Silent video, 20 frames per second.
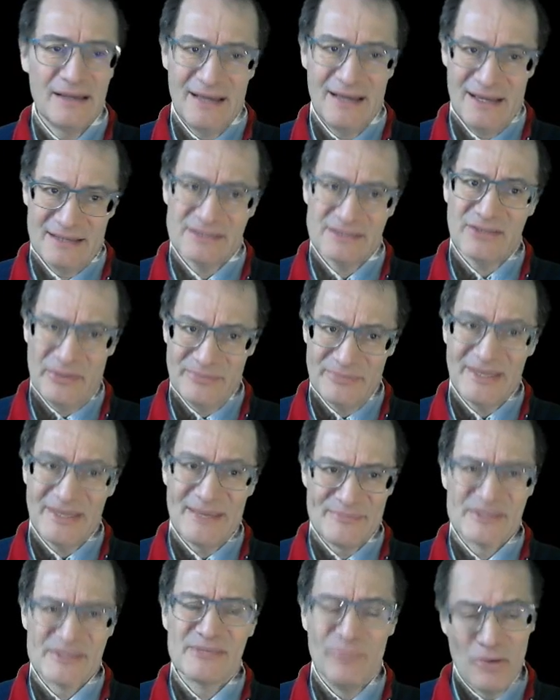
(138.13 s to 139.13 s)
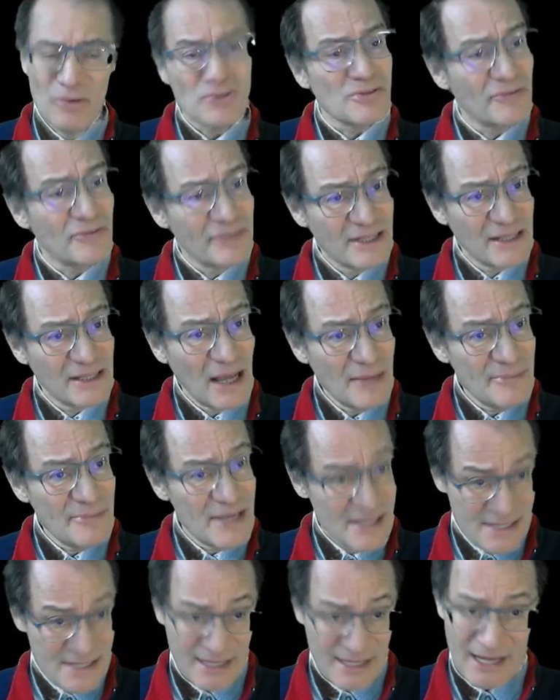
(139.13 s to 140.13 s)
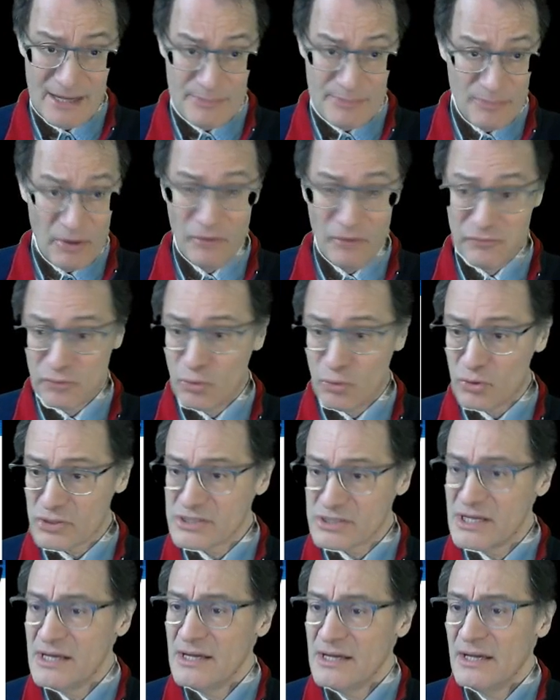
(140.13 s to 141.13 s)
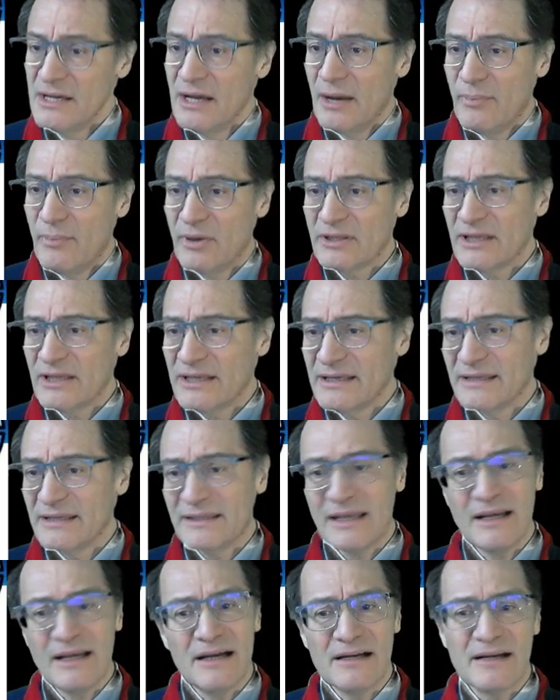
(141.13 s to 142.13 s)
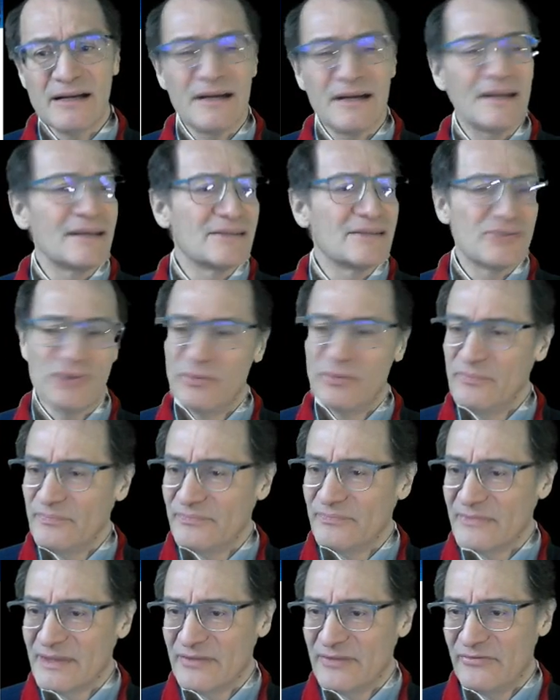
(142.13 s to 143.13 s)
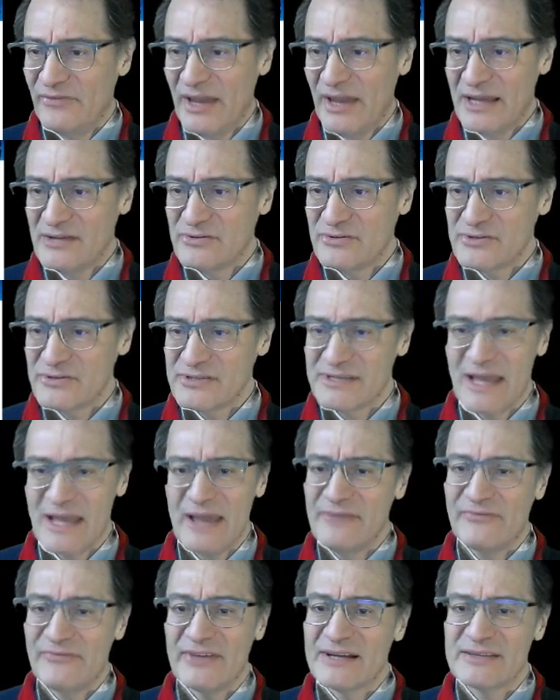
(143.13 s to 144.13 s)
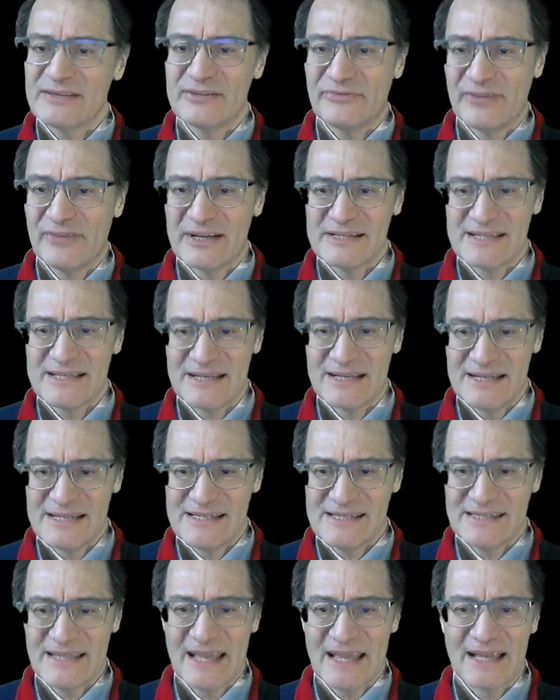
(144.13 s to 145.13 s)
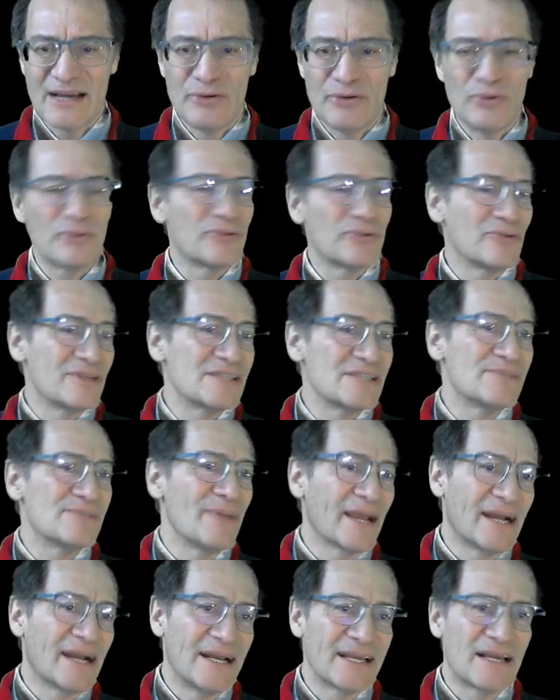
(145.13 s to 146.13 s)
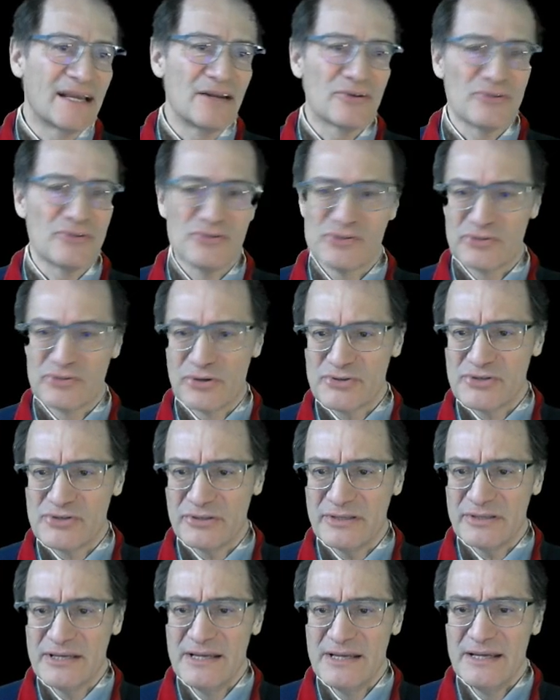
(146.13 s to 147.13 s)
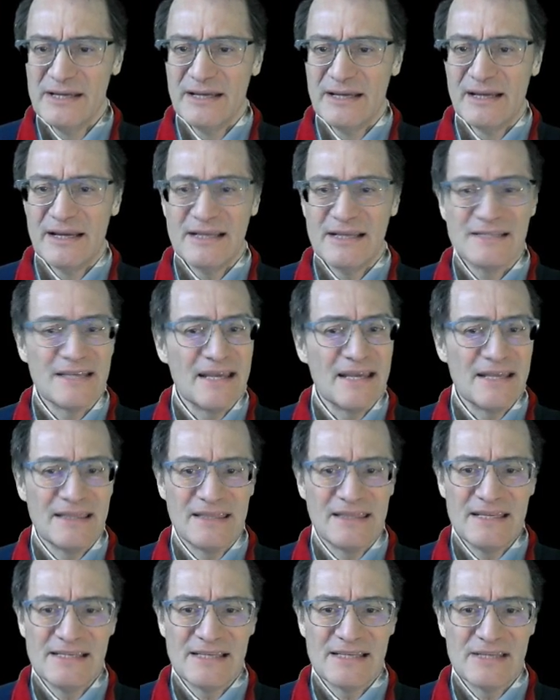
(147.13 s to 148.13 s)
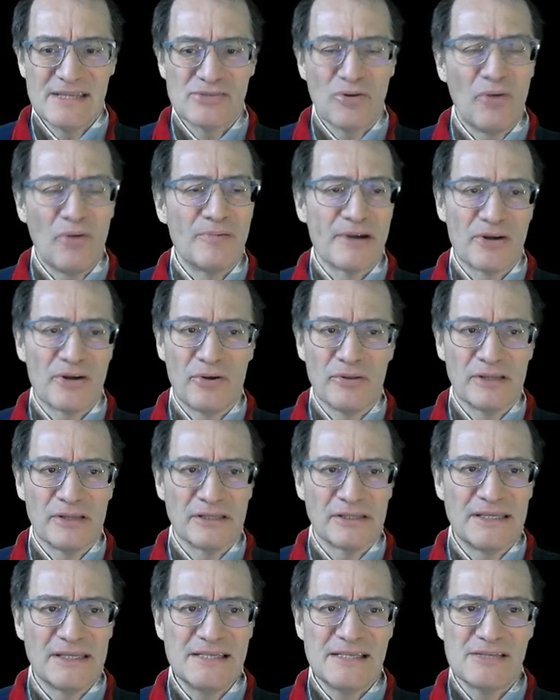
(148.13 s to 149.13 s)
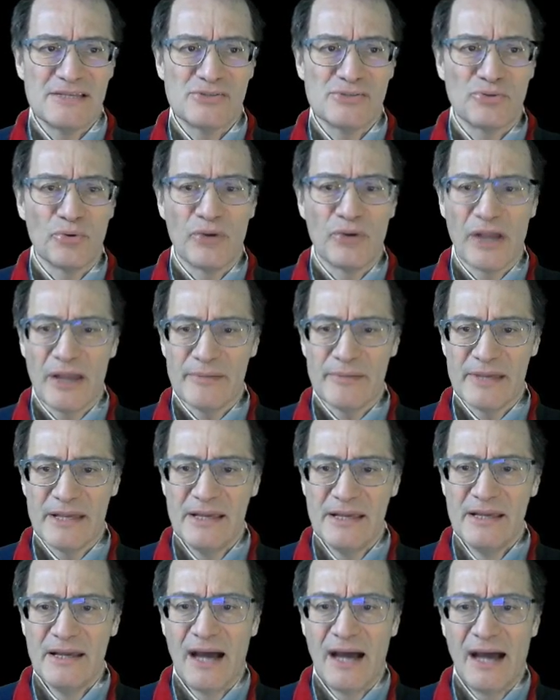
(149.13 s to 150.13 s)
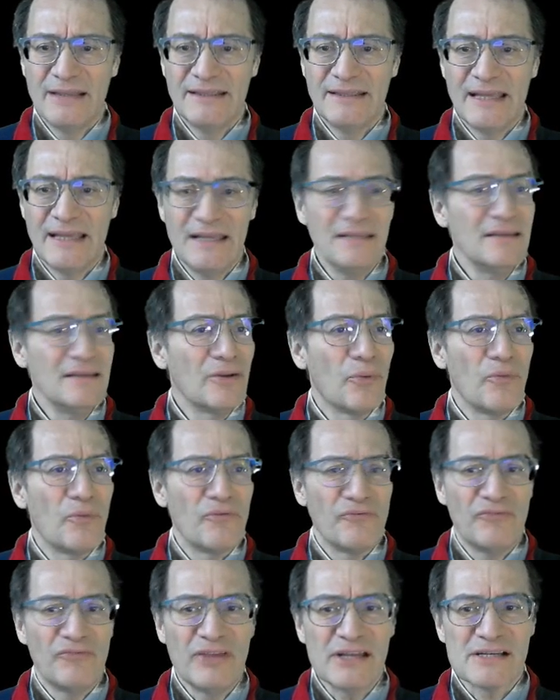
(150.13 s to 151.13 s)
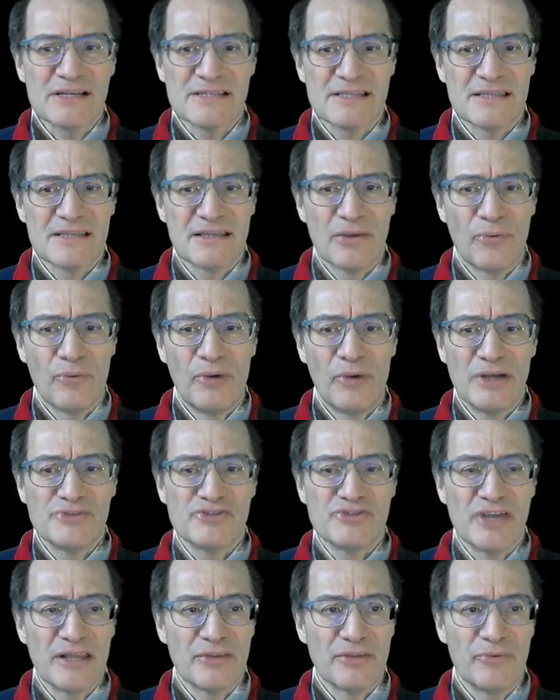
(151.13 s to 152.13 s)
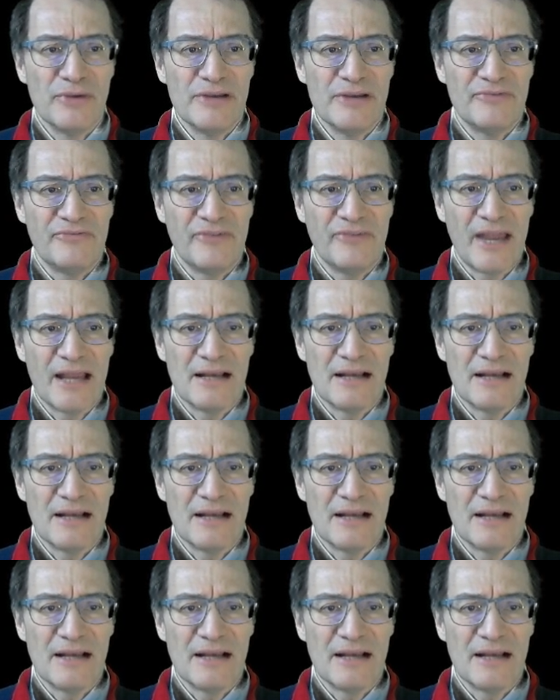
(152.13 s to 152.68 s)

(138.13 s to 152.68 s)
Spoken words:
Sometimes, most of the time, it's help, of course. But there are some failures. First, let's take a look to this mechanical construction. Let's say this is overloaded. This is too heavy. And then first one chain will fail.